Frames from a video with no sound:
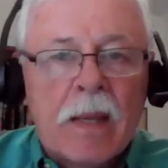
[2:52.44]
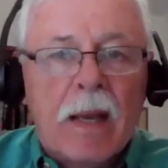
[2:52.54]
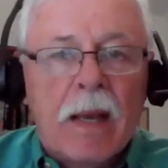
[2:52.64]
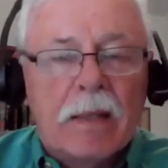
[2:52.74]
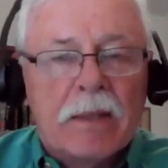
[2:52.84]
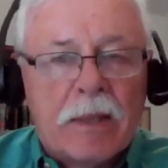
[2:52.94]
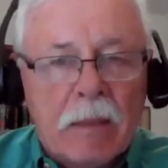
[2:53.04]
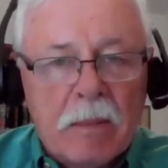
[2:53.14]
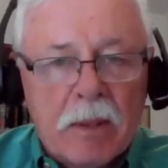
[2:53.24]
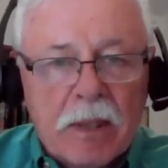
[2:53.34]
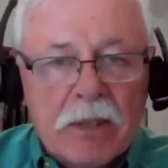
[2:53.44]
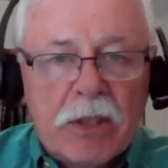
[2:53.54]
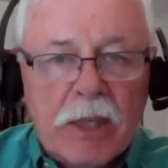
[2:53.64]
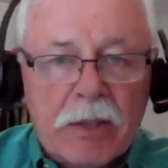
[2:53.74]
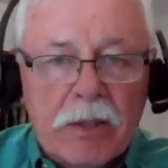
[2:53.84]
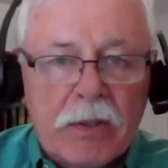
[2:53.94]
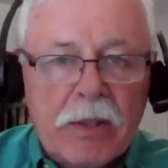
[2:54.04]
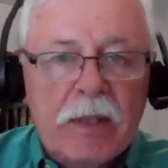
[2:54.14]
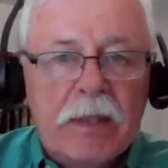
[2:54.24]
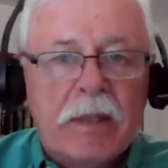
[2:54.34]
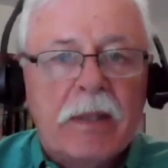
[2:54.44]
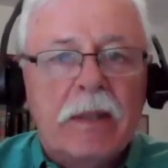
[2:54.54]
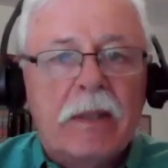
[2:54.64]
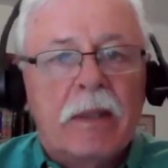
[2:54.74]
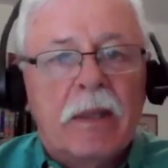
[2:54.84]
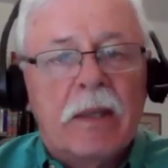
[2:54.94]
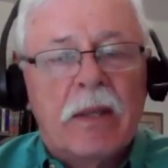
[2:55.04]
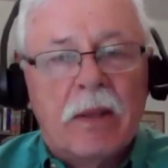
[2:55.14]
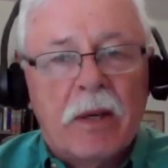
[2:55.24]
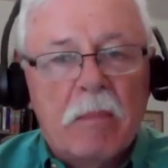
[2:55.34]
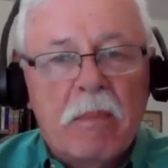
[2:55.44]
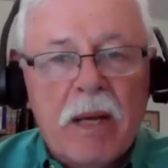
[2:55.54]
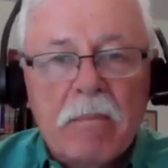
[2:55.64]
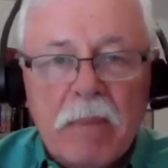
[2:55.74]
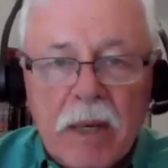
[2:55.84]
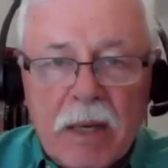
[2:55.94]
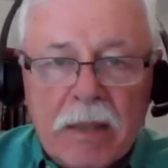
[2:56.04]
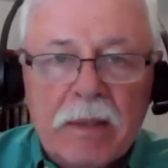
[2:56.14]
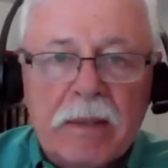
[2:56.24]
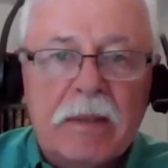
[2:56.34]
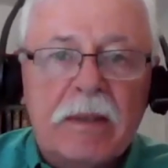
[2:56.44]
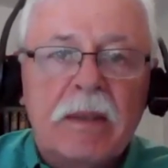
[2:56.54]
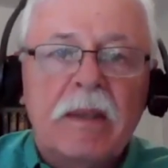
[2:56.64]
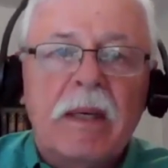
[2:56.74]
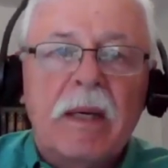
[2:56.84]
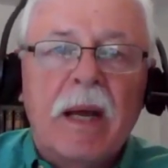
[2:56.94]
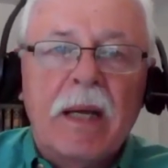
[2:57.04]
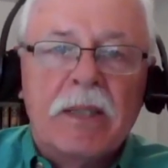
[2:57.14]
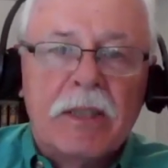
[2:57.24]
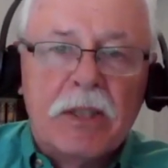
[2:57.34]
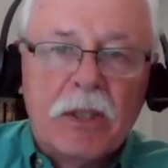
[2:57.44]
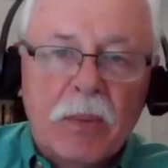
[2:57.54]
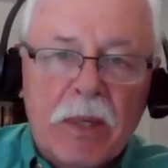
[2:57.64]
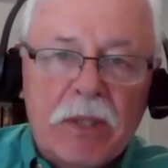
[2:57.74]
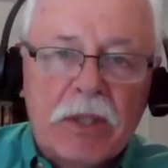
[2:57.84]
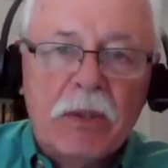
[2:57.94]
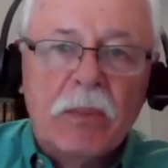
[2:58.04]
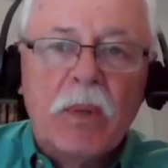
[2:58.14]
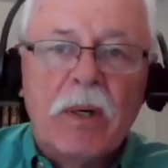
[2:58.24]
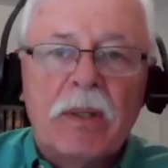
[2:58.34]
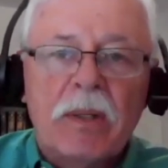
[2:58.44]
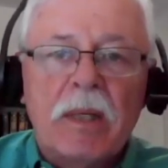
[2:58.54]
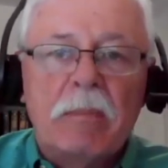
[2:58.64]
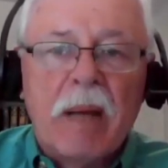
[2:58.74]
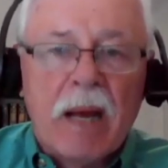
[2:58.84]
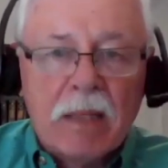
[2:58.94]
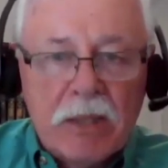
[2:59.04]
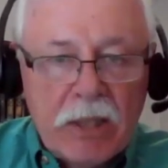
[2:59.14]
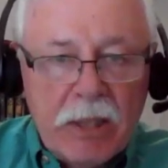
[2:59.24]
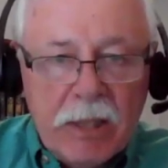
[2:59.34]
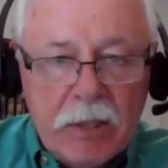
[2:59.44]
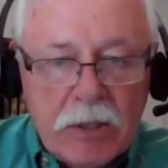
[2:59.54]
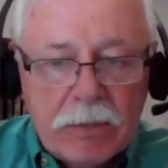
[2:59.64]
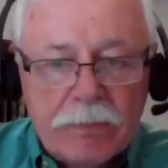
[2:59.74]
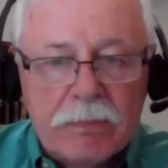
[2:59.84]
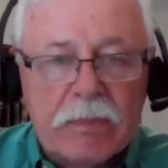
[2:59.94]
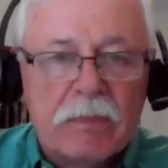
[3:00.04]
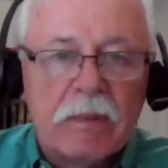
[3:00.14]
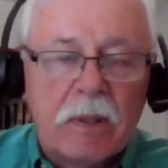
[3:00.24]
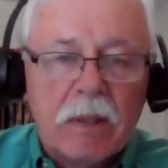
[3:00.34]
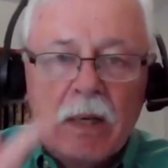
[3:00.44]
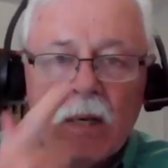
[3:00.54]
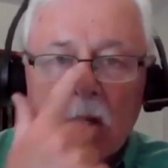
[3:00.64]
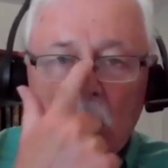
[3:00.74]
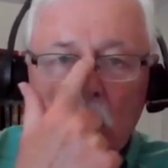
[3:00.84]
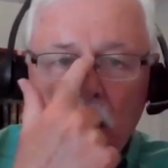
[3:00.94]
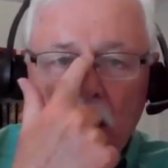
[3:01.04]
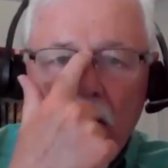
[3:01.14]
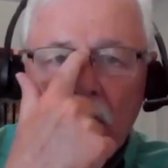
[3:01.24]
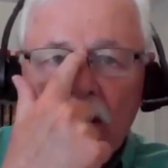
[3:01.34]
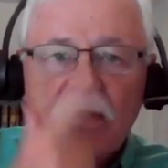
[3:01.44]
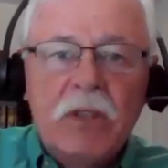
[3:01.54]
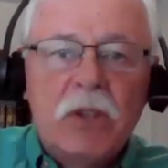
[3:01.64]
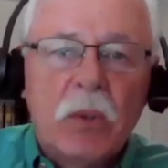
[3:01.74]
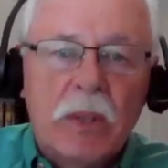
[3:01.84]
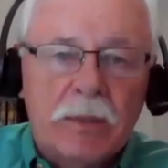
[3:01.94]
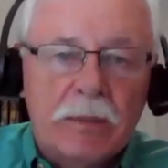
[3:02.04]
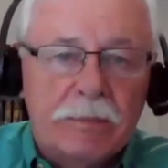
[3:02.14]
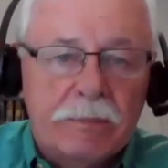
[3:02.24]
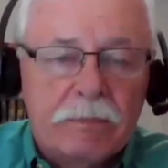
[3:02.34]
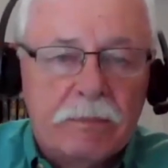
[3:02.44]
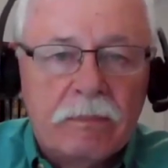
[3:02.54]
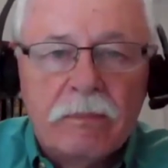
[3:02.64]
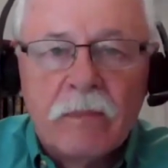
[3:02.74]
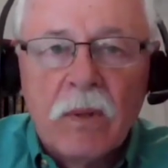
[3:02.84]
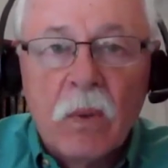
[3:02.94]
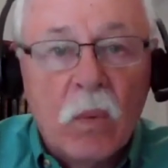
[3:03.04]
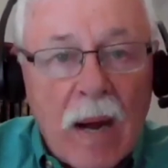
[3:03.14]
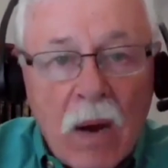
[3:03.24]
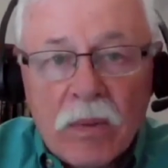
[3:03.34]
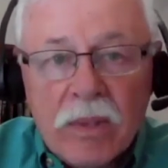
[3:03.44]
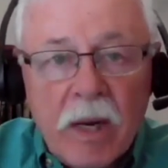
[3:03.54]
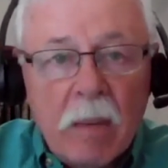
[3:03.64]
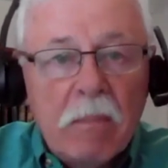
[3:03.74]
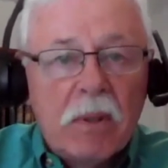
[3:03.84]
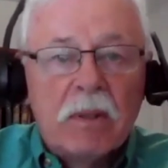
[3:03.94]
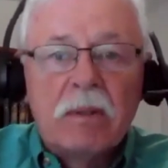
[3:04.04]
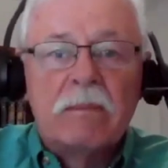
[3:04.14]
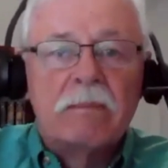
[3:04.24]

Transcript: And some are conjecturing that there may have been a situation where the Palestinians, who now live in Jordan, who outnumber